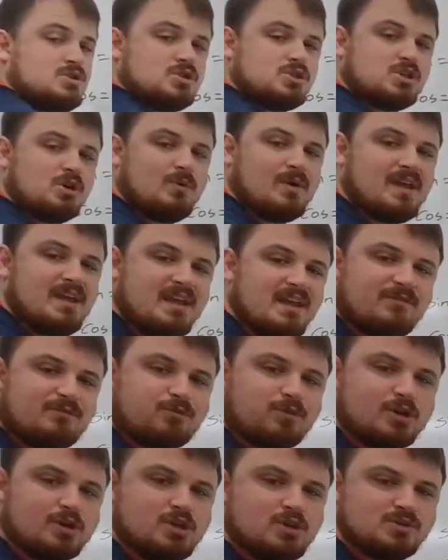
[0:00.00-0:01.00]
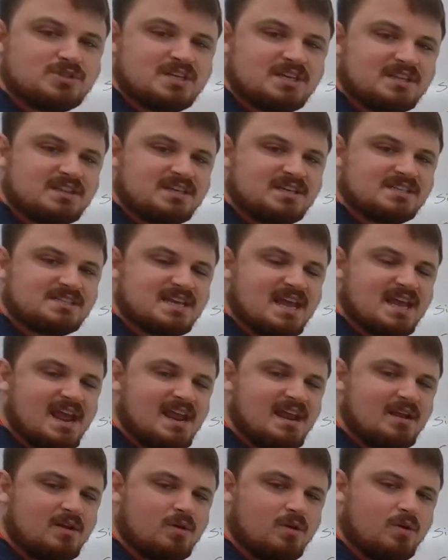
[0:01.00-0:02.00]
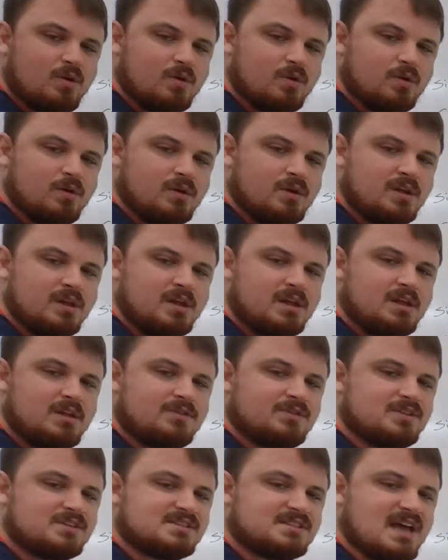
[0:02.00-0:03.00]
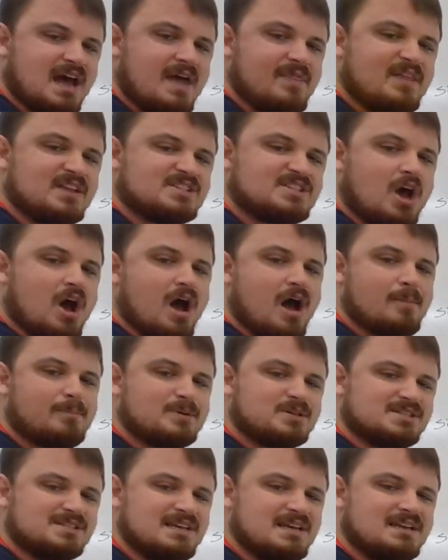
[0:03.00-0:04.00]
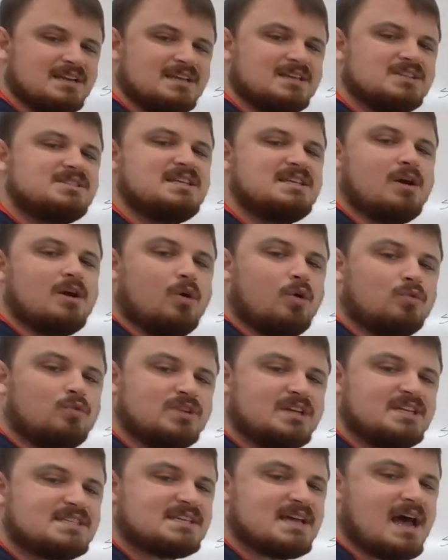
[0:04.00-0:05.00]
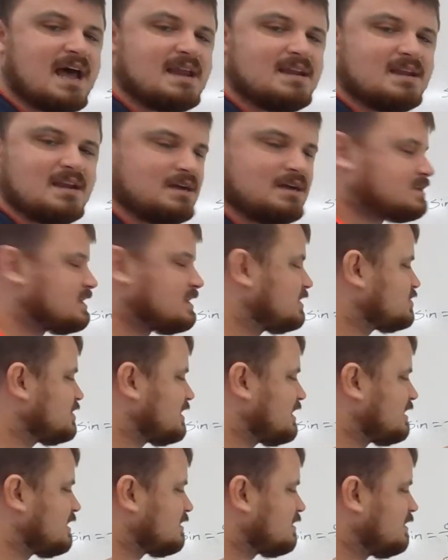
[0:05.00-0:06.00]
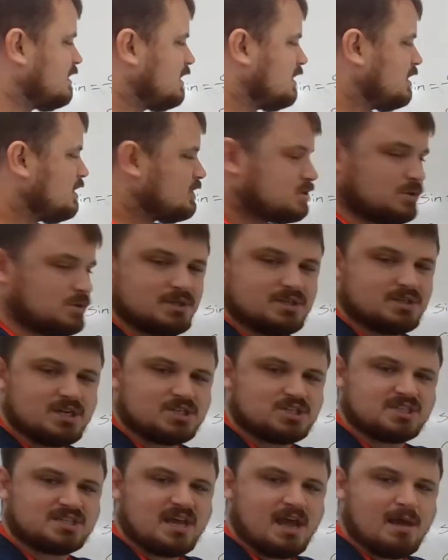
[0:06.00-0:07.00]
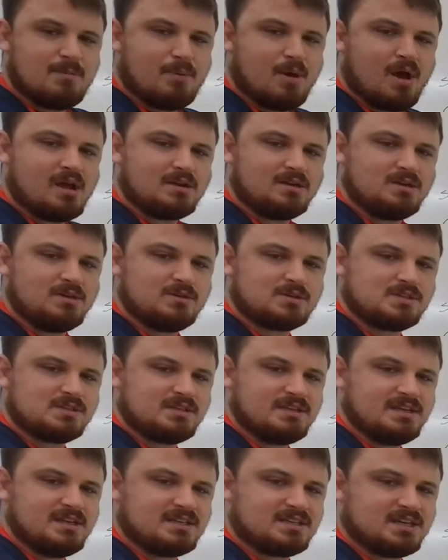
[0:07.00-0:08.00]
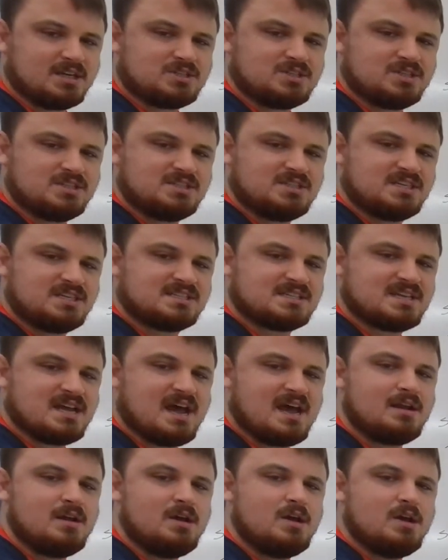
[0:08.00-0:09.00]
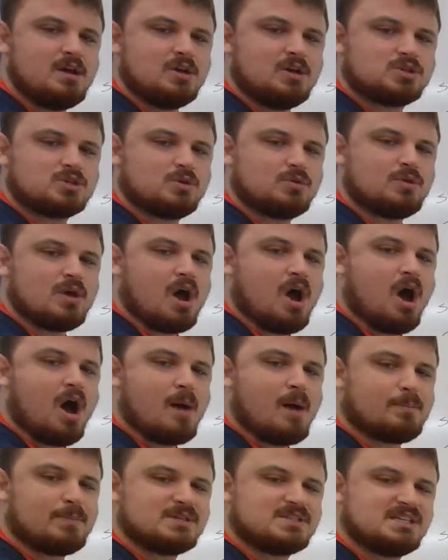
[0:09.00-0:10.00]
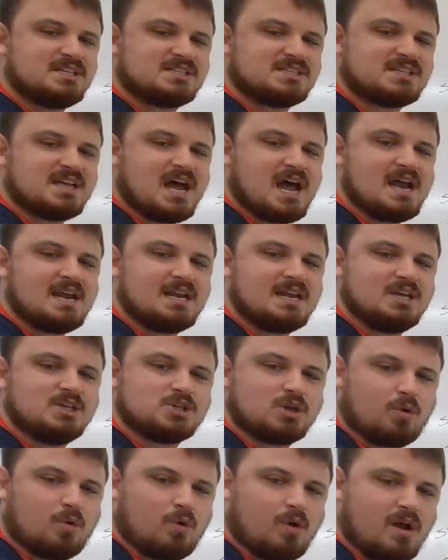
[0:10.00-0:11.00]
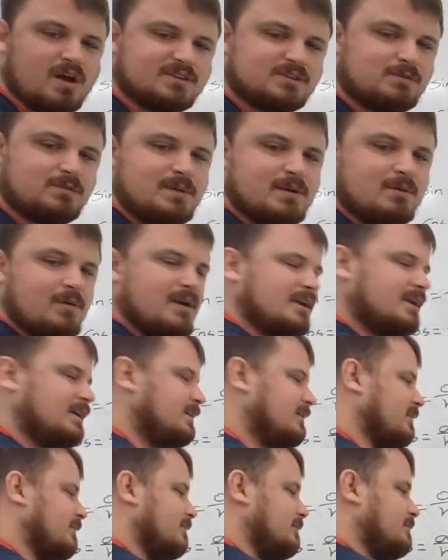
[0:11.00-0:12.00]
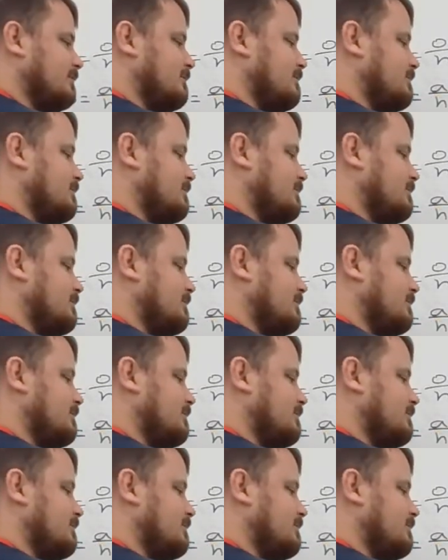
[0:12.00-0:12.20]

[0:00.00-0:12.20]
So if we're using this angle, the side that's opposite is the only side not touching it. So it touches the hypotenuse, it touches this side, so the opposite side is across from it right here.